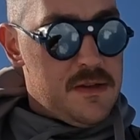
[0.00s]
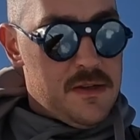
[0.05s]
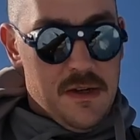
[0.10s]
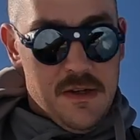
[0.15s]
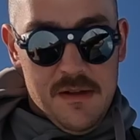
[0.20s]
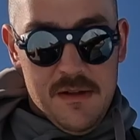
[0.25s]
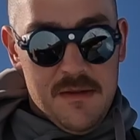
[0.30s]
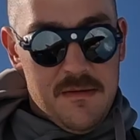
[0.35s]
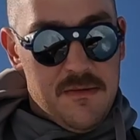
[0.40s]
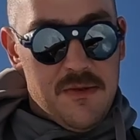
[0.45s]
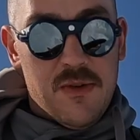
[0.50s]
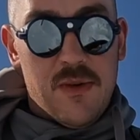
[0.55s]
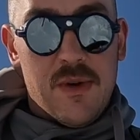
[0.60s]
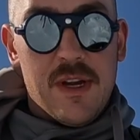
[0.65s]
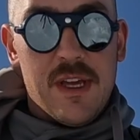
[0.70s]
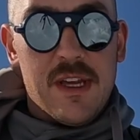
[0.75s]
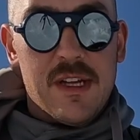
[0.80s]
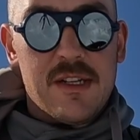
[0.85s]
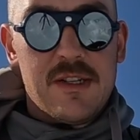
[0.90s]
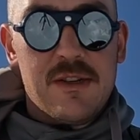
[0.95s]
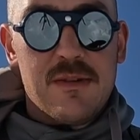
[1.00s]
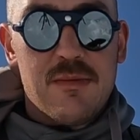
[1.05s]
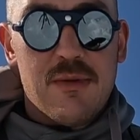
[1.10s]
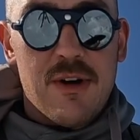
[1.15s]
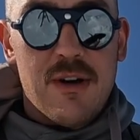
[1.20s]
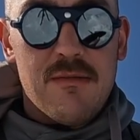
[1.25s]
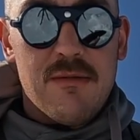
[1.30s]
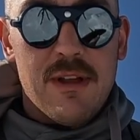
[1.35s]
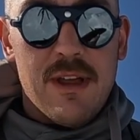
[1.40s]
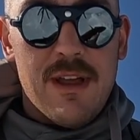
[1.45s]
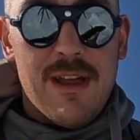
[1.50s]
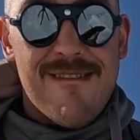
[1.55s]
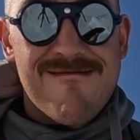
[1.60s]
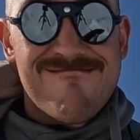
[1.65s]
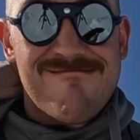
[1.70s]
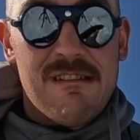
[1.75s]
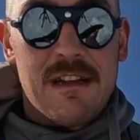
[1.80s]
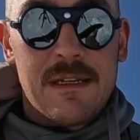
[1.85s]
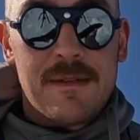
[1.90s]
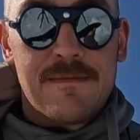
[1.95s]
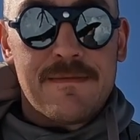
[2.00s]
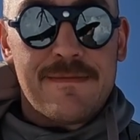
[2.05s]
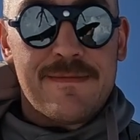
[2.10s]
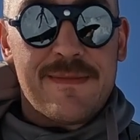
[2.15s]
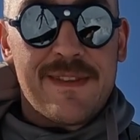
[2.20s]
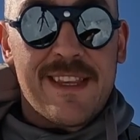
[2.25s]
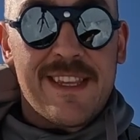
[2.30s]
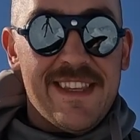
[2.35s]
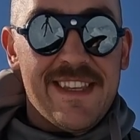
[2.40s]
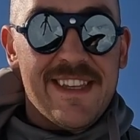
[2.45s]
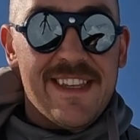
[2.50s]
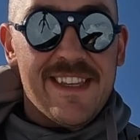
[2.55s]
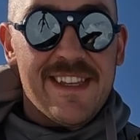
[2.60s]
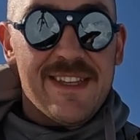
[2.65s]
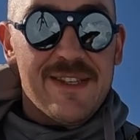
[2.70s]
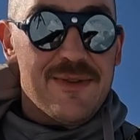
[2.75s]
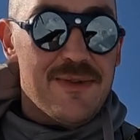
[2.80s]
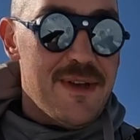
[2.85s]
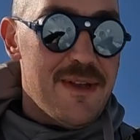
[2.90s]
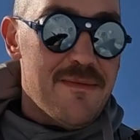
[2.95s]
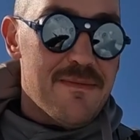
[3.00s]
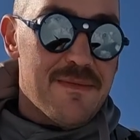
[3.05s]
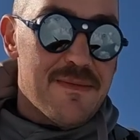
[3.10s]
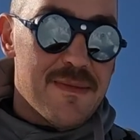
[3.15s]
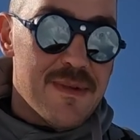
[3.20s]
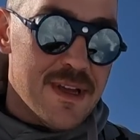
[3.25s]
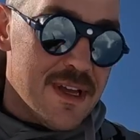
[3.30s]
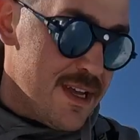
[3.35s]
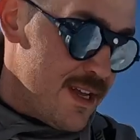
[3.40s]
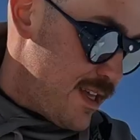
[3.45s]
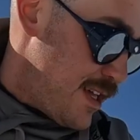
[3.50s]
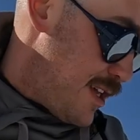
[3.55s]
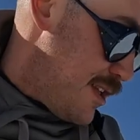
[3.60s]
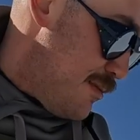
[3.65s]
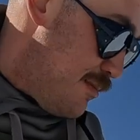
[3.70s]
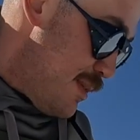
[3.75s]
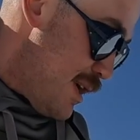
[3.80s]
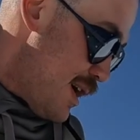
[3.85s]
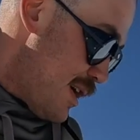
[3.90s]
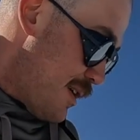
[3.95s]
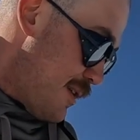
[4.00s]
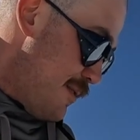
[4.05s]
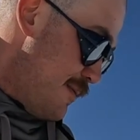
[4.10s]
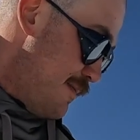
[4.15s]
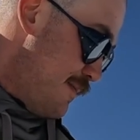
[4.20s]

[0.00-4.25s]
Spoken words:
solid 20-incher probably. Sweet, get them back.